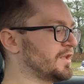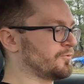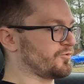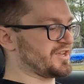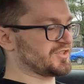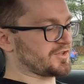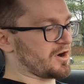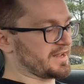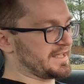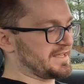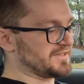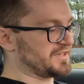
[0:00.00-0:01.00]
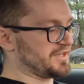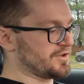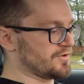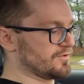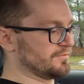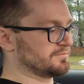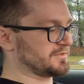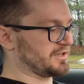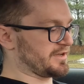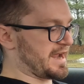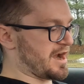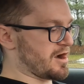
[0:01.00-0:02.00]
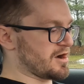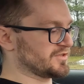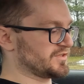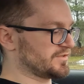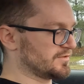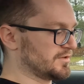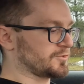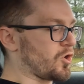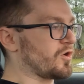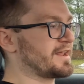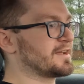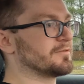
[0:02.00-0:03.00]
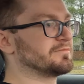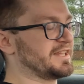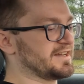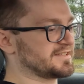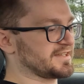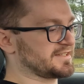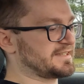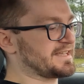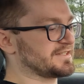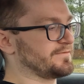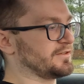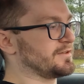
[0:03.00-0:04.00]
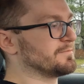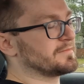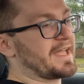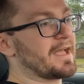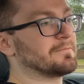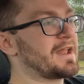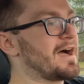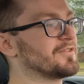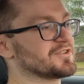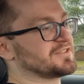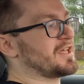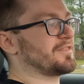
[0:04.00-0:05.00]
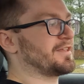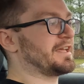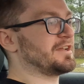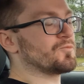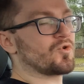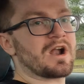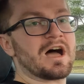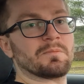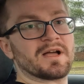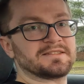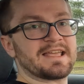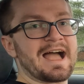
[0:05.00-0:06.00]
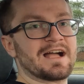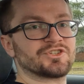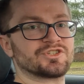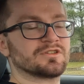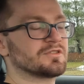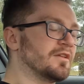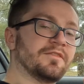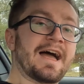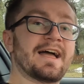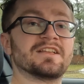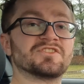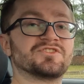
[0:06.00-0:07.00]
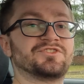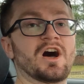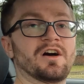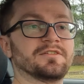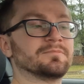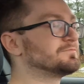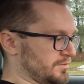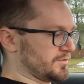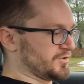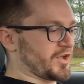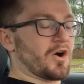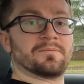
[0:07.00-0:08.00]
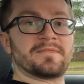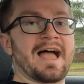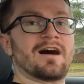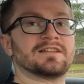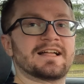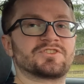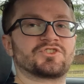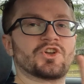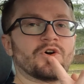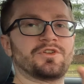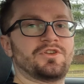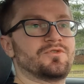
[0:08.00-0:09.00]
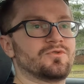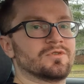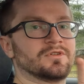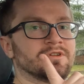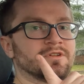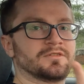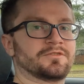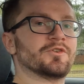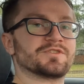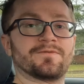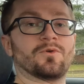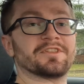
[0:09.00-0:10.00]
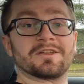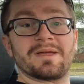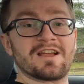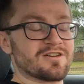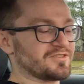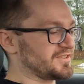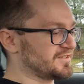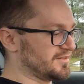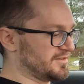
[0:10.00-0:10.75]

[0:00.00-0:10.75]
Restarting ECU, clearing errors, coding completed successfully. And now there's nothing anymore on my dash. That is done. So now let's show you those folding mirrors.